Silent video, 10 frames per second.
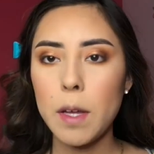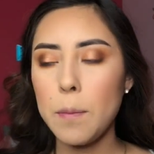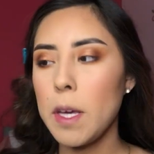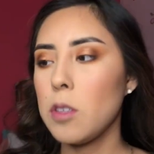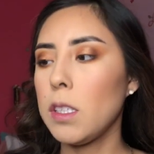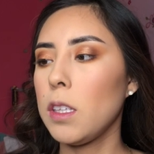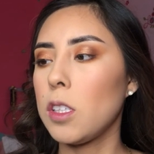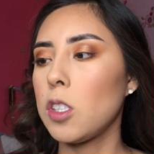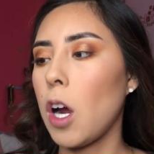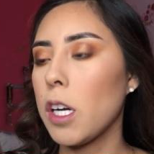gonna be using the
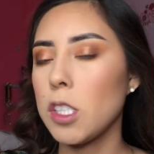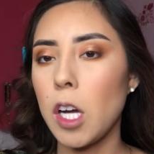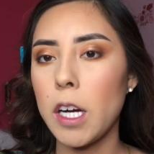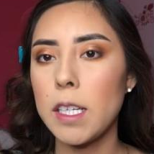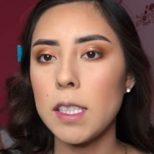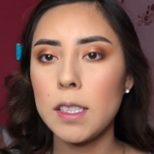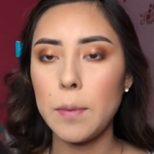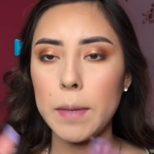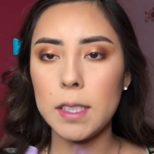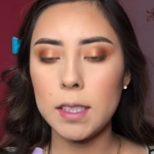Tarte Tartiest
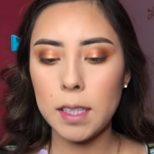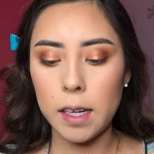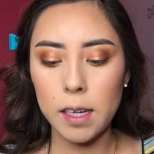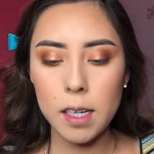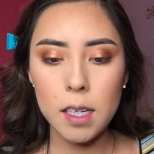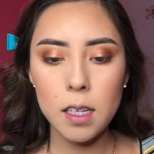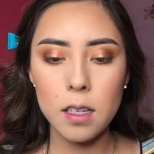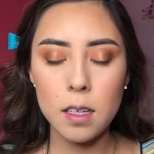mascara